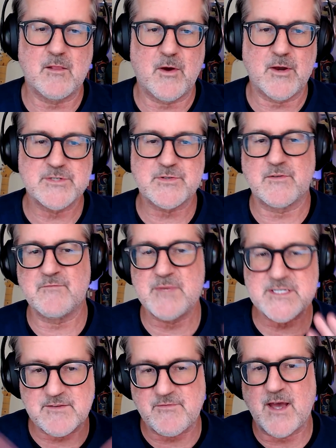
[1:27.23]
lawyers sort of
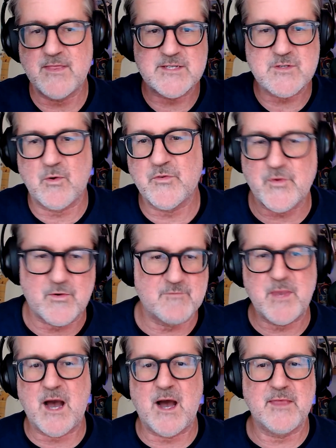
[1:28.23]
mystified this whole sort
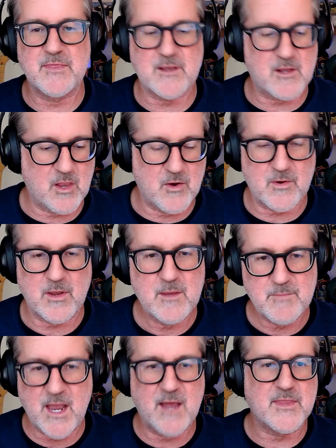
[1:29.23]
of behind the cloak,
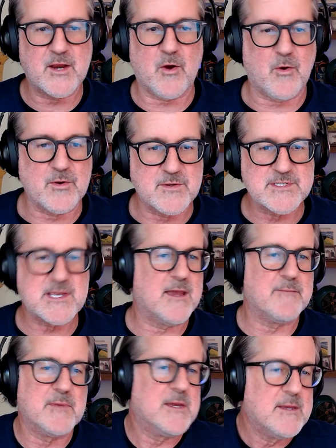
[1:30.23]
behind the curtain type,